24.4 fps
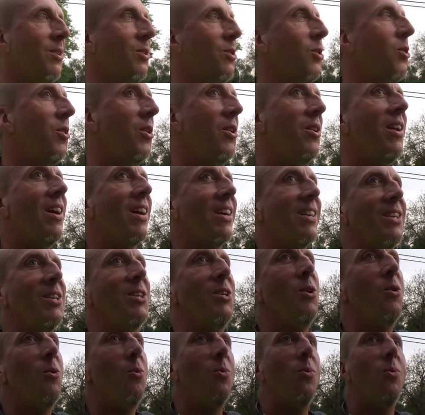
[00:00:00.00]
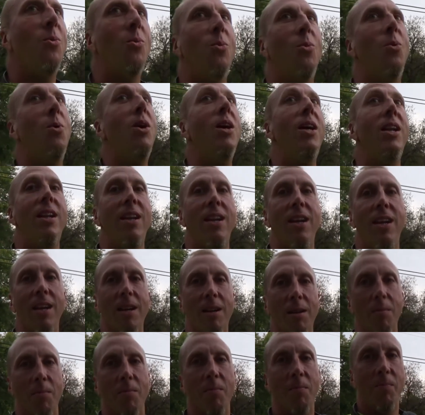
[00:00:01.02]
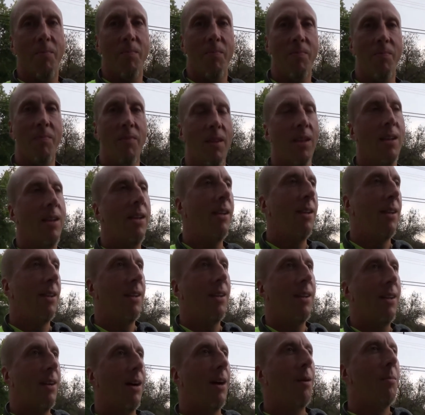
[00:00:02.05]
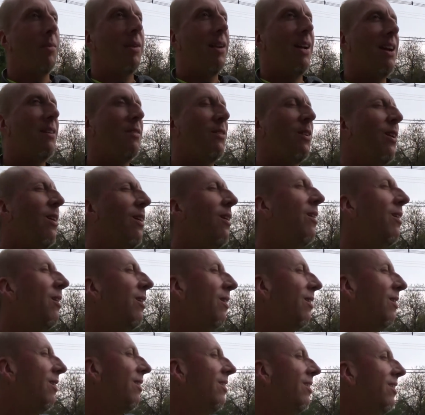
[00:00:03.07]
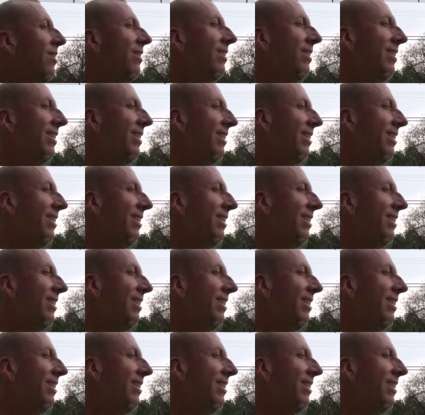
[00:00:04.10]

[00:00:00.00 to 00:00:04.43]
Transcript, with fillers: Well, they're not gonna know what hit them. I'm gonna have all